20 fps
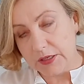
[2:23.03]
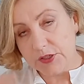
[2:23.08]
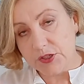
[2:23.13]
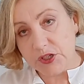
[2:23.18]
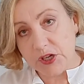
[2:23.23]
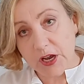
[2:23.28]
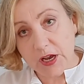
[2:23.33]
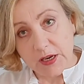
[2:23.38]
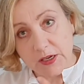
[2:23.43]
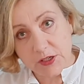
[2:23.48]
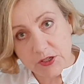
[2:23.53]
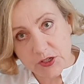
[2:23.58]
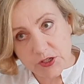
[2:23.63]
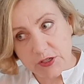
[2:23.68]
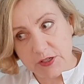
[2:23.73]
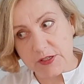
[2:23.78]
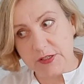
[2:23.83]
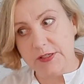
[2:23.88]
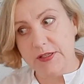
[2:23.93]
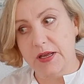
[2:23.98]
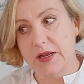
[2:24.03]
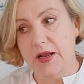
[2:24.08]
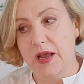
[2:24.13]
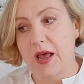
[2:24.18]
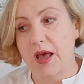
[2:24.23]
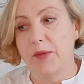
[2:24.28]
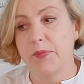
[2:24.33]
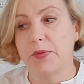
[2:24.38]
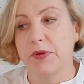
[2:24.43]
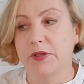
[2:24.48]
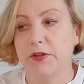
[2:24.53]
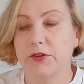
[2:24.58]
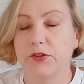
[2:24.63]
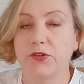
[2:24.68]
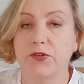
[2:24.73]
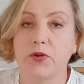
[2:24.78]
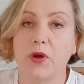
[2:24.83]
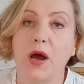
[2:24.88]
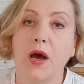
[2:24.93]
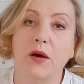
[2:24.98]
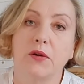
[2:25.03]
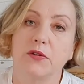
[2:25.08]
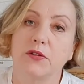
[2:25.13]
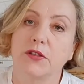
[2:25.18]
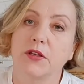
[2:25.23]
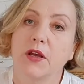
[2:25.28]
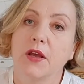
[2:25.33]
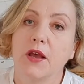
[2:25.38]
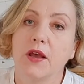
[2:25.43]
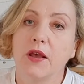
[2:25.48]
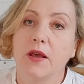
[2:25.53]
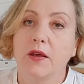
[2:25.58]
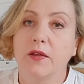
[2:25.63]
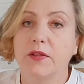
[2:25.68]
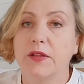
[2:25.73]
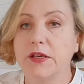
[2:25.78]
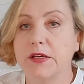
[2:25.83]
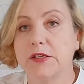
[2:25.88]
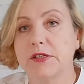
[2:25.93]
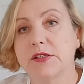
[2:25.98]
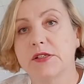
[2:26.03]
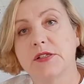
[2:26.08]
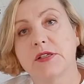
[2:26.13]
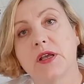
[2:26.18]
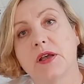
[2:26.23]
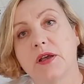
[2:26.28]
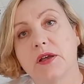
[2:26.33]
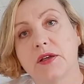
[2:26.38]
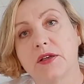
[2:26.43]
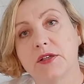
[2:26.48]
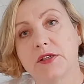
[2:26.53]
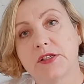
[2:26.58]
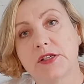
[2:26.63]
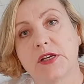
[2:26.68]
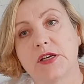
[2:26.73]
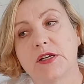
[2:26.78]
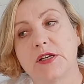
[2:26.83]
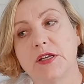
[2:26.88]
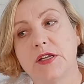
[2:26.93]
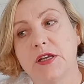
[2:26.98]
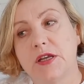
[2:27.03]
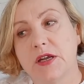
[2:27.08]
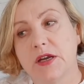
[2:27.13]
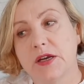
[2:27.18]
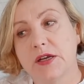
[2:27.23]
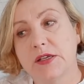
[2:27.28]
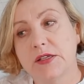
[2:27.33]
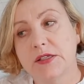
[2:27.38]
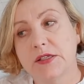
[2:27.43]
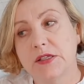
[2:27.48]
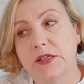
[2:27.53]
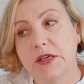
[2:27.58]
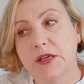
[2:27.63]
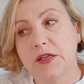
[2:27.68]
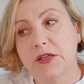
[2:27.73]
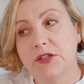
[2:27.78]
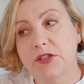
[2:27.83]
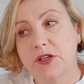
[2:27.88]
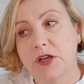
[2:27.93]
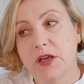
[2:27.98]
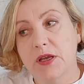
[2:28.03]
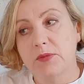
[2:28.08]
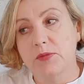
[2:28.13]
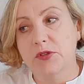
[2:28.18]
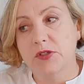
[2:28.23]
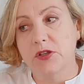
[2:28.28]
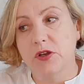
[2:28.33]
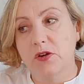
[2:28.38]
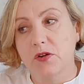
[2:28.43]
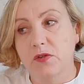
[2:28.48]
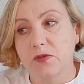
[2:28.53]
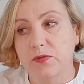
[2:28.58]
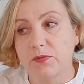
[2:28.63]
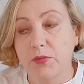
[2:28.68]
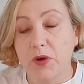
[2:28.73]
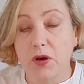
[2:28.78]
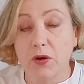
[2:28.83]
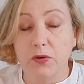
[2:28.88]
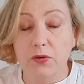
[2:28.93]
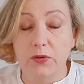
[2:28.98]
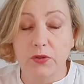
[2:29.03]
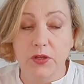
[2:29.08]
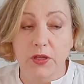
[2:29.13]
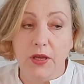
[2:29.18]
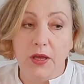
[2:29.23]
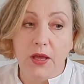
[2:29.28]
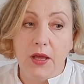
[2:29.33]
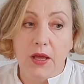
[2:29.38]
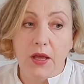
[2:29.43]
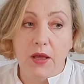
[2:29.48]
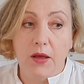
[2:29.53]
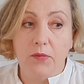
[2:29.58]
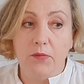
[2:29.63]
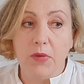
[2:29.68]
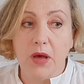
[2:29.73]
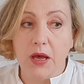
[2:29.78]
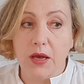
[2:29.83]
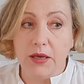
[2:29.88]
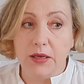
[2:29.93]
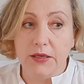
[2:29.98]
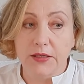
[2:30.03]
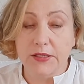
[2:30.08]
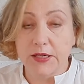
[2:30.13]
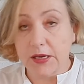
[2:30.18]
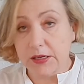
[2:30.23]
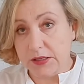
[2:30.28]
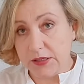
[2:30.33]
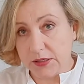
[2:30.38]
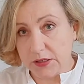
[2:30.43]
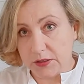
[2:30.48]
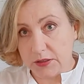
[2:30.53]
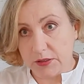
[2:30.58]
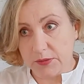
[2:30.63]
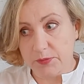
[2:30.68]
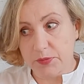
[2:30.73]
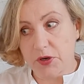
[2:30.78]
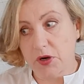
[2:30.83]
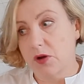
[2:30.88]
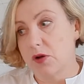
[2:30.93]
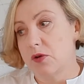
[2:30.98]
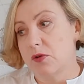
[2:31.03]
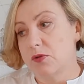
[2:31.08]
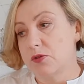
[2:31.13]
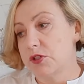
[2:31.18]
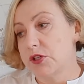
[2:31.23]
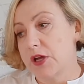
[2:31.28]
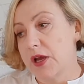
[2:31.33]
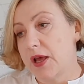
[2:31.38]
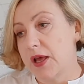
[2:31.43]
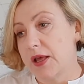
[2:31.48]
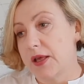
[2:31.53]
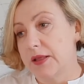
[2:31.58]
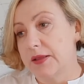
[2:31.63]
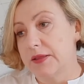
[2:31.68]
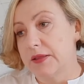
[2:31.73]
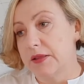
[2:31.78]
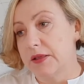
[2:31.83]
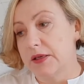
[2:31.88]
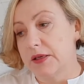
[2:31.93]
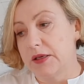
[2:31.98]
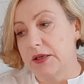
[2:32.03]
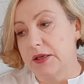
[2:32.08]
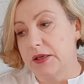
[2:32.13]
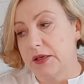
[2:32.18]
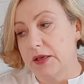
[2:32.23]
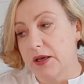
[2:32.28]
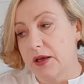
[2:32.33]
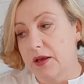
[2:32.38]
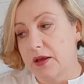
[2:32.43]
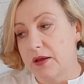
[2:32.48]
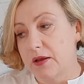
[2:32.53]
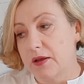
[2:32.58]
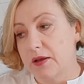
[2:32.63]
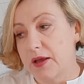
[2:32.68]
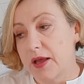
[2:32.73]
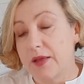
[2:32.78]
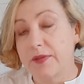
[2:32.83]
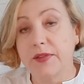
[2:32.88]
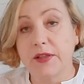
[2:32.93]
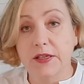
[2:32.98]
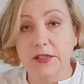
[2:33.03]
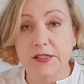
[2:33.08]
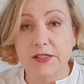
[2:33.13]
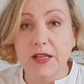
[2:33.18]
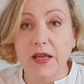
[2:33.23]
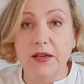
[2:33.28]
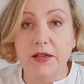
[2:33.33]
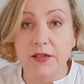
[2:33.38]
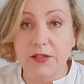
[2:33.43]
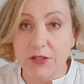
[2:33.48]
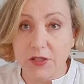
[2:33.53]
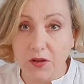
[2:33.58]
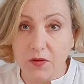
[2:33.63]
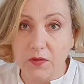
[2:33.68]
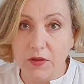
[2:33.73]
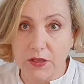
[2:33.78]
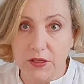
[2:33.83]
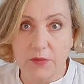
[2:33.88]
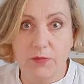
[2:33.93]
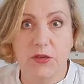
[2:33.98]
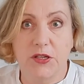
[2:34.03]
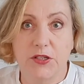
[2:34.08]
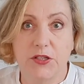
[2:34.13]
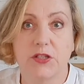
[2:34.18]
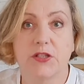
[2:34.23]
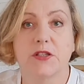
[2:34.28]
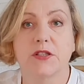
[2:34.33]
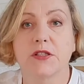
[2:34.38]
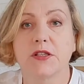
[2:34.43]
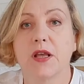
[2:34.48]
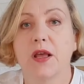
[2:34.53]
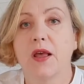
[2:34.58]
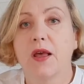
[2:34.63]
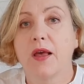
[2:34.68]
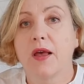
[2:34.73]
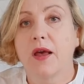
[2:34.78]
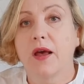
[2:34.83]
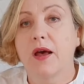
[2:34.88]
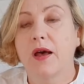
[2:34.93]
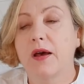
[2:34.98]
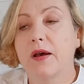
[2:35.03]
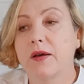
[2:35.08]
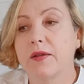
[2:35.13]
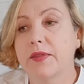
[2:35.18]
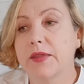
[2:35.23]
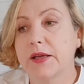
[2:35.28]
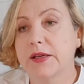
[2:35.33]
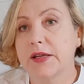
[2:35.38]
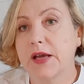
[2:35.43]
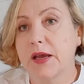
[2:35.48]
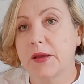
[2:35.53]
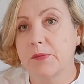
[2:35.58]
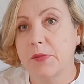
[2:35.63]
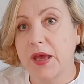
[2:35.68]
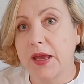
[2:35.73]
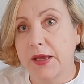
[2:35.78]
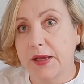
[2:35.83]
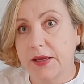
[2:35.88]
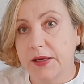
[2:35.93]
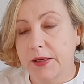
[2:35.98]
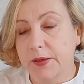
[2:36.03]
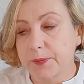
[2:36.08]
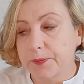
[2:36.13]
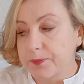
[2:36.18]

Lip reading: changes that happened throughout these 30 years in terms of both my technical approach and the aesthetics of the images that I make.